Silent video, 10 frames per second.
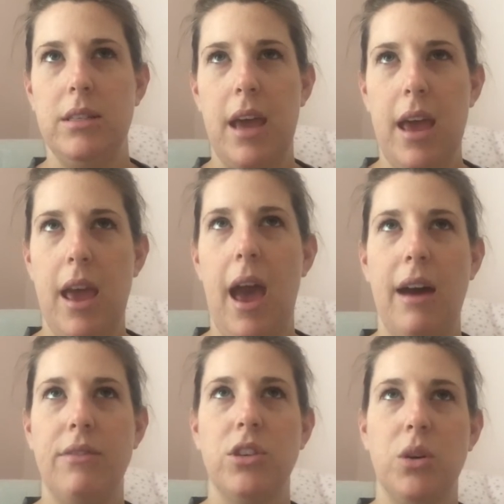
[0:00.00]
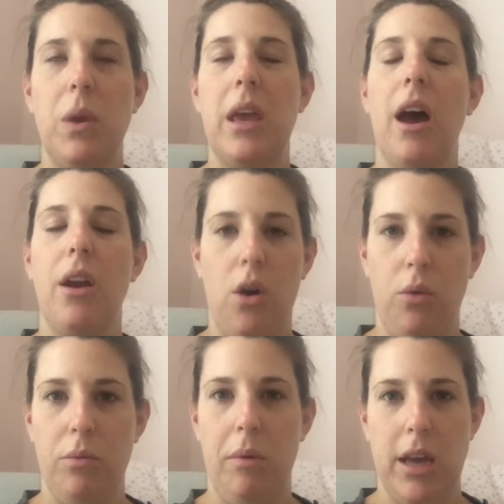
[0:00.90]
day after we got
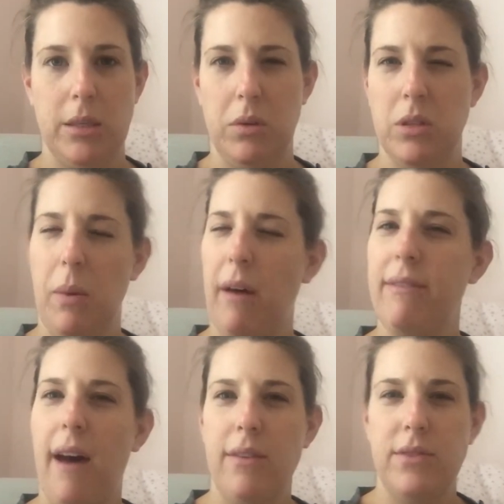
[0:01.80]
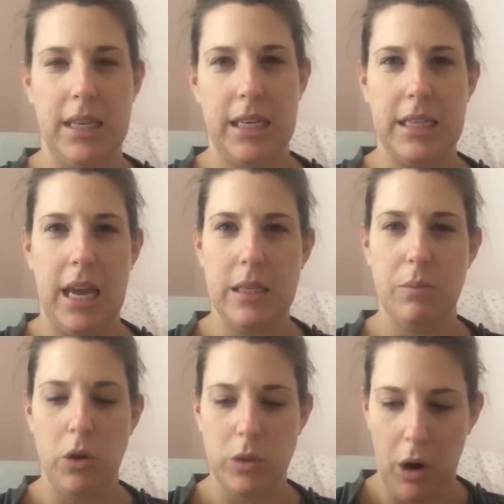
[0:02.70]
home from the hospital, so about five, six days
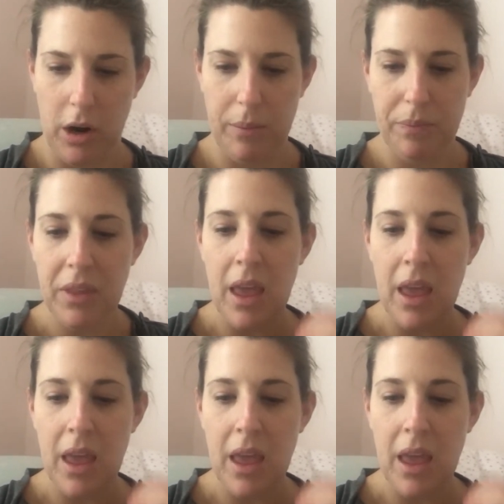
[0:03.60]
postpartum.